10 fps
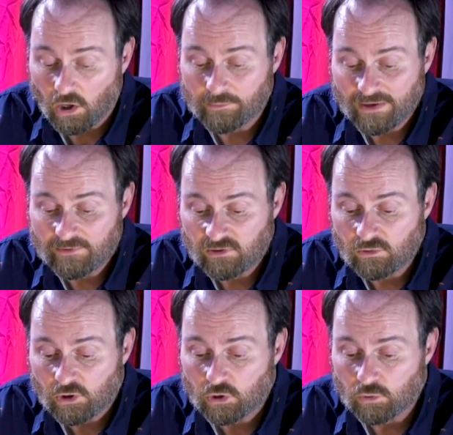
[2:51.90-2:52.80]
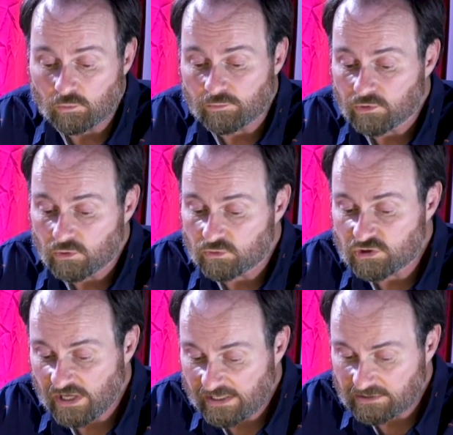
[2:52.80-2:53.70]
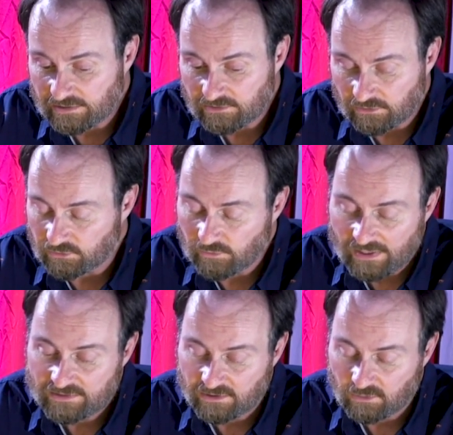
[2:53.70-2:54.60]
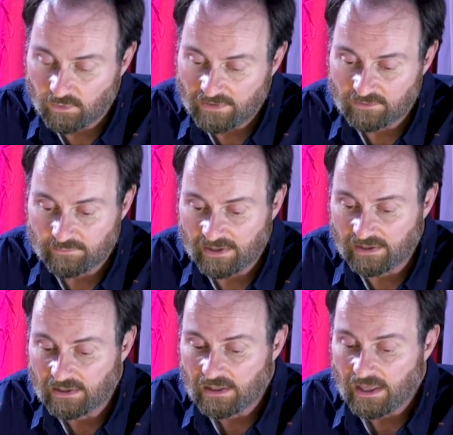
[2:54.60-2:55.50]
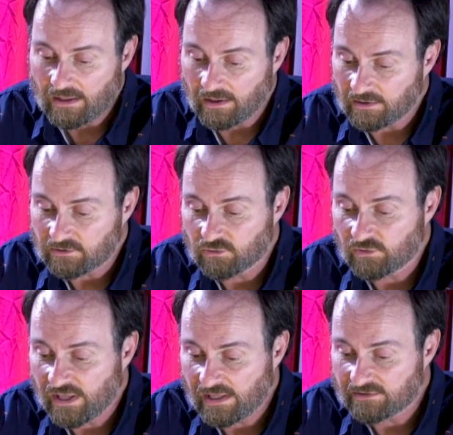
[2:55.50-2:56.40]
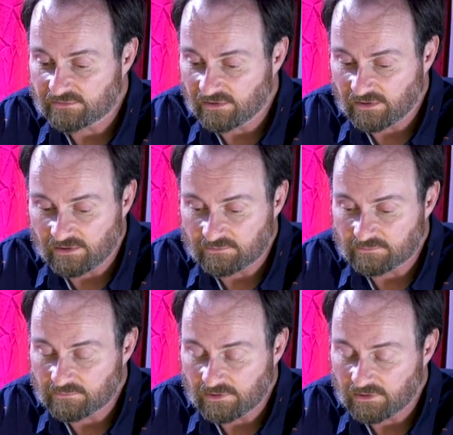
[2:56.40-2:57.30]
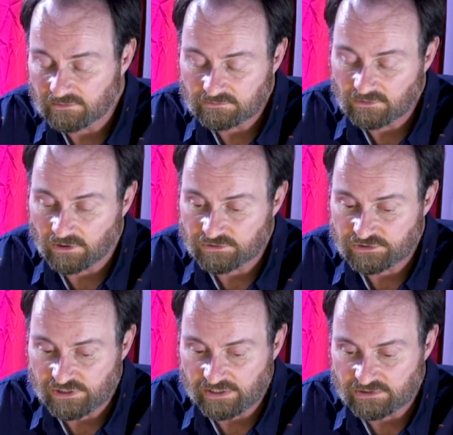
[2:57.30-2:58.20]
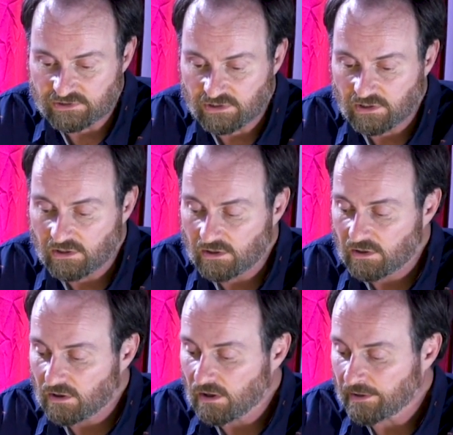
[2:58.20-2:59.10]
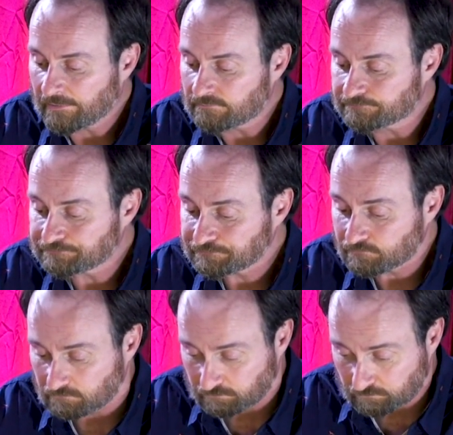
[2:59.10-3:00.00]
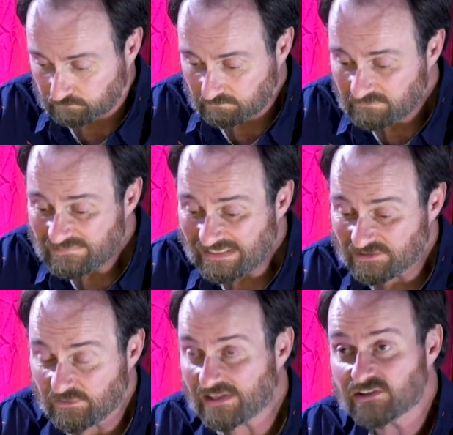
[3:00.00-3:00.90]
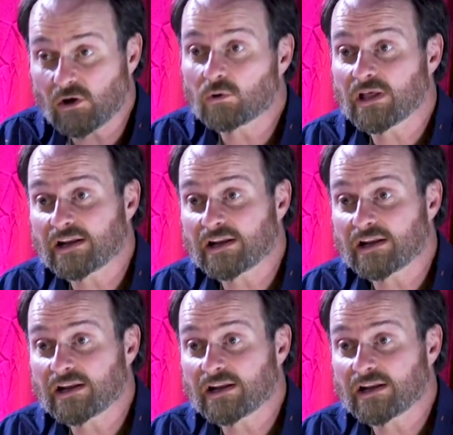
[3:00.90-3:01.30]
or maybe you, you, you channel it or direct it in a way that may uh, create um, uh, larger change. Um, so that's the whole